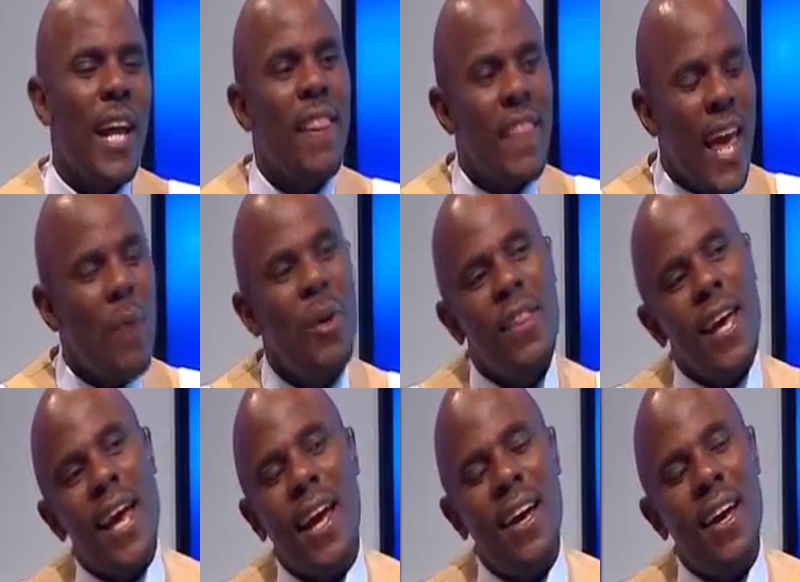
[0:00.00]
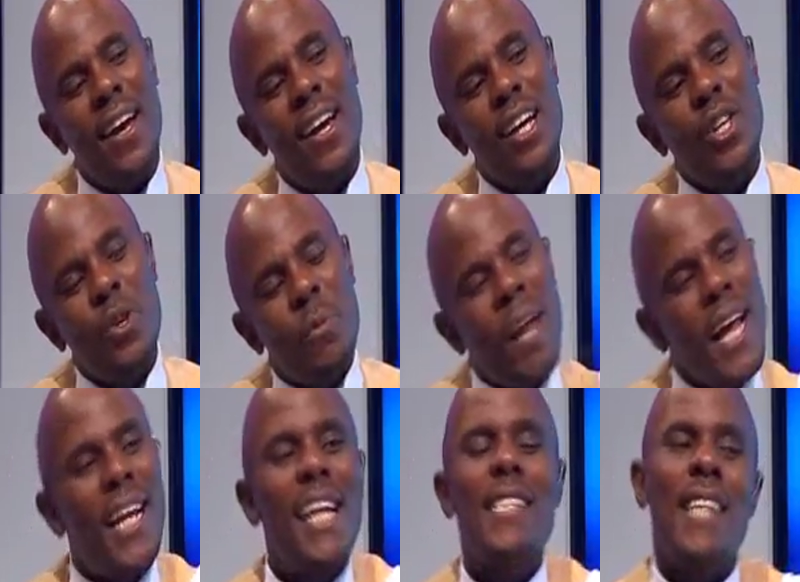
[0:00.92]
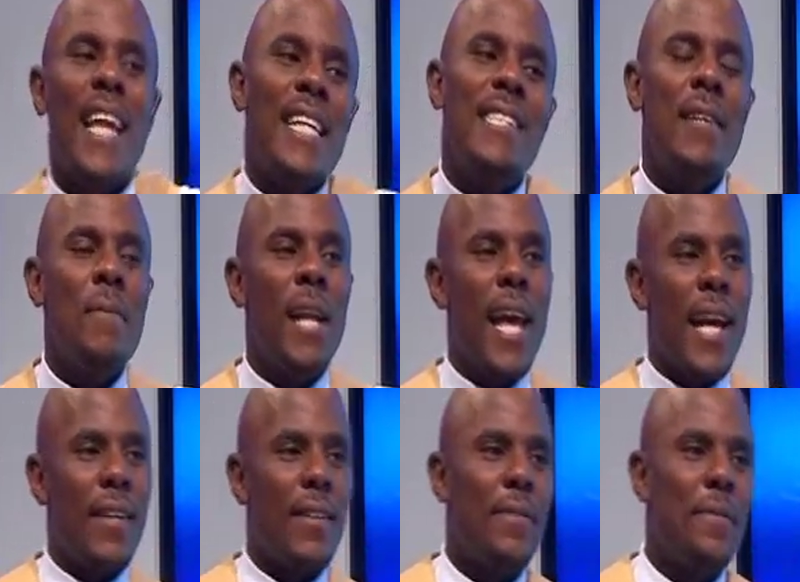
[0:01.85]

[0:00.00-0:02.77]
they were there. You played against Inter Milan.